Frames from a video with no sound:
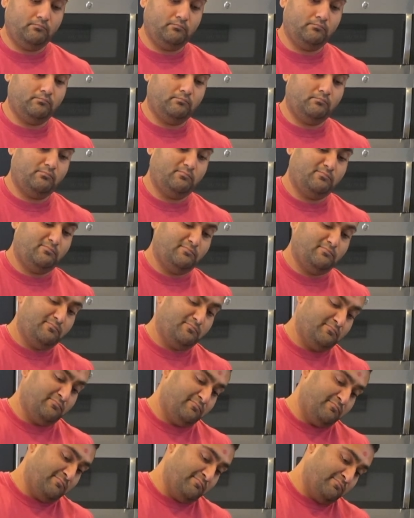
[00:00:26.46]

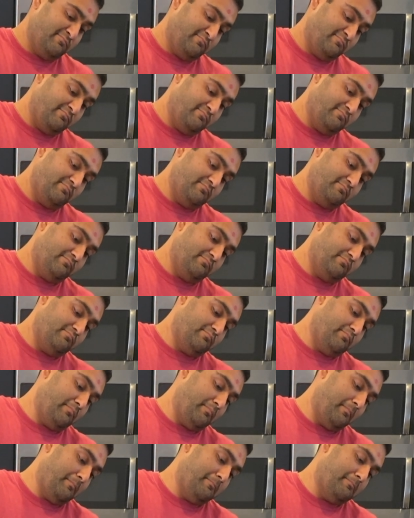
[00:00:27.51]

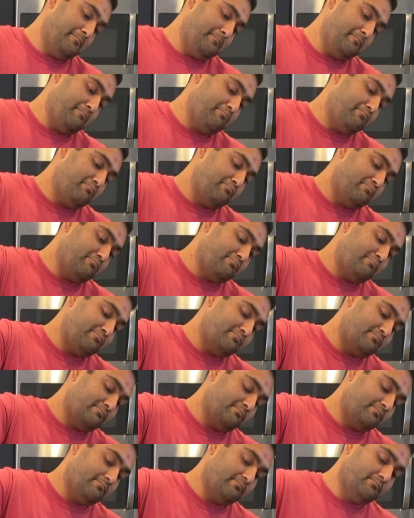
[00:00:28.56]

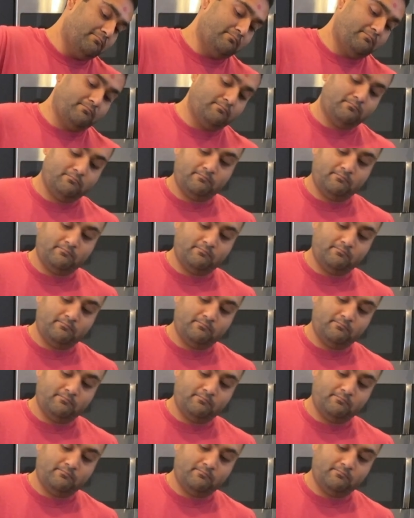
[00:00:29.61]
[no speech]